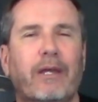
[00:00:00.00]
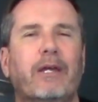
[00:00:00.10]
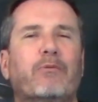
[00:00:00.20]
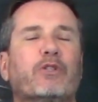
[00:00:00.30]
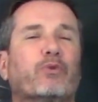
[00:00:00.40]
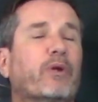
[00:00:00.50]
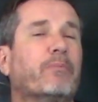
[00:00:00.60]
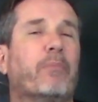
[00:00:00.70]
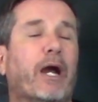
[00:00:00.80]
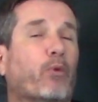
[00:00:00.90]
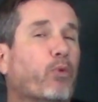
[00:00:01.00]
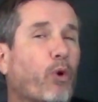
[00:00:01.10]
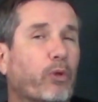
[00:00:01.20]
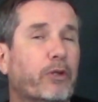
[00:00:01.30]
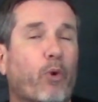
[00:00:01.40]
It was written by
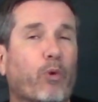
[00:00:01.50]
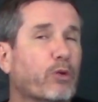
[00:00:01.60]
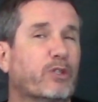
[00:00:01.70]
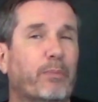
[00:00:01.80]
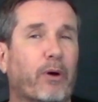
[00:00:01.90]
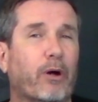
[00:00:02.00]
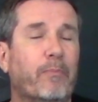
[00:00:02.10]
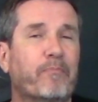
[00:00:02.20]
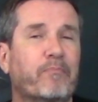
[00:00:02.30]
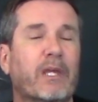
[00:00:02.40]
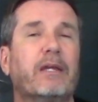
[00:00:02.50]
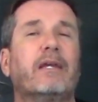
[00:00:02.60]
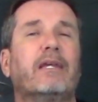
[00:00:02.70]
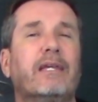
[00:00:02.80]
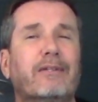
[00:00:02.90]
Roland Orzabal,
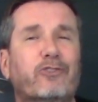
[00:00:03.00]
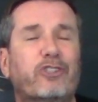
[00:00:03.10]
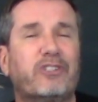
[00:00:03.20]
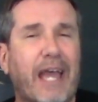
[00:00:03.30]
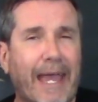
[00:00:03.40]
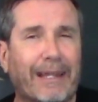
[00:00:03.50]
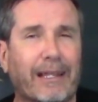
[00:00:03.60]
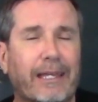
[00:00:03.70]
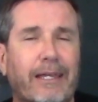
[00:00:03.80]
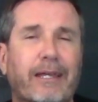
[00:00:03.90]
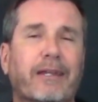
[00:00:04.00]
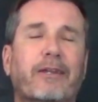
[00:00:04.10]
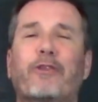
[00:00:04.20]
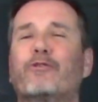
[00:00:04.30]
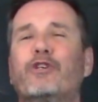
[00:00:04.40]
Ian Stanley, and
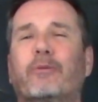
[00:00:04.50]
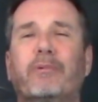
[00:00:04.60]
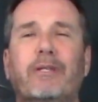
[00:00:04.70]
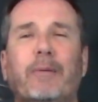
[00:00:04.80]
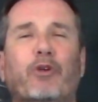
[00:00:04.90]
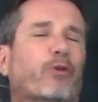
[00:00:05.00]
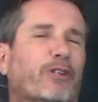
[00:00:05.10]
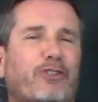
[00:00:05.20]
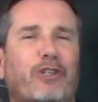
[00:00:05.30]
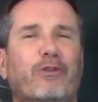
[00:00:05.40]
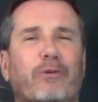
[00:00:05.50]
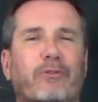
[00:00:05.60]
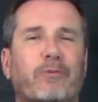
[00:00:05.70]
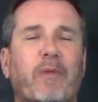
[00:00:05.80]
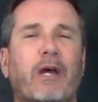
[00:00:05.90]
another gentleman named Chris
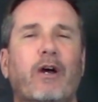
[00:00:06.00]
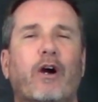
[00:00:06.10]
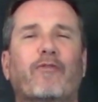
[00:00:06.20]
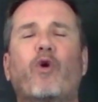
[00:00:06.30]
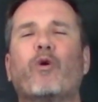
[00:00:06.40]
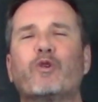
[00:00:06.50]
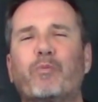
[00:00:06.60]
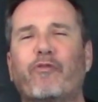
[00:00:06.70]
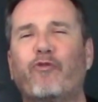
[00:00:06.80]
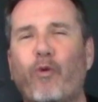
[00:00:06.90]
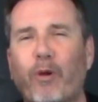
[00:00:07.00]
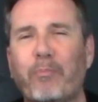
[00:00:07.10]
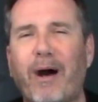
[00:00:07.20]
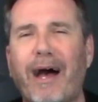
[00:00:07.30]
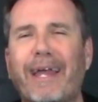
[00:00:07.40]
Hughes. Of course, performed
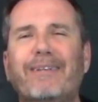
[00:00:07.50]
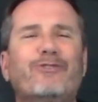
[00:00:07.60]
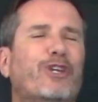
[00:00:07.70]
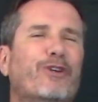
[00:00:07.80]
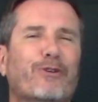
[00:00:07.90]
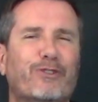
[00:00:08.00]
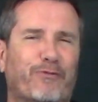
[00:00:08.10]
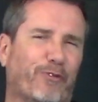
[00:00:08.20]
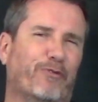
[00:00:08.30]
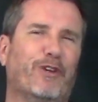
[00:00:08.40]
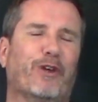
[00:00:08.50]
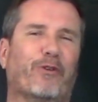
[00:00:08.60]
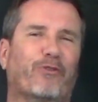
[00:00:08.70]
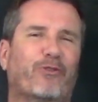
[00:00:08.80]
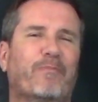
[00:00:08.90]
by Tears for
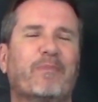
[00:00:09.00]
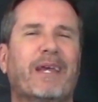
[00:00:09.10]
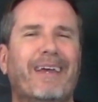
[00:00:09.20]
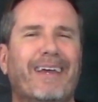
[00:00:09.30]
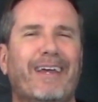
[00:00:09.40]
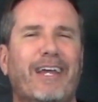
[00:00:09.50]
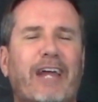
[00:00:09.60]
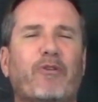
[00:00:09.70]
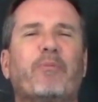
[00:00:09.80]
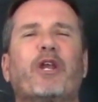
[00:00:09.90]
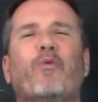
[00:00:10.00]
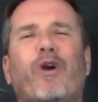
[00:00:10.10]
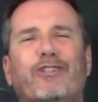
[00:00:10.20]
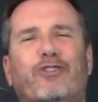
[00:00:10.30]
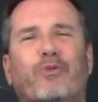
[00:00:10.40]
Fears. Everybody
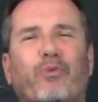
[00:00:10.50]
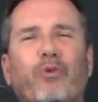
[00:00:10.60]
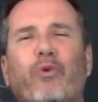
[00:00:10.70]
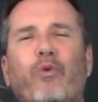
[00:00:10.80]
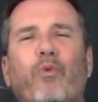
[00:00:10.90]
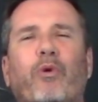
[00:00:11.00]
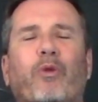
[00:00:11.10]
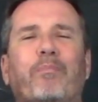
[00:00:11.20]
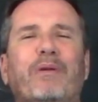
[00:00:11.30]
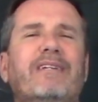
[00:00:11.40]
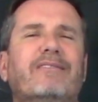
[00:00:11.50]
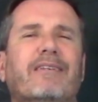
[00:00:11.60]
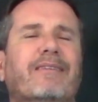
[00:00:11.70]
Wants to Rule the World peaked at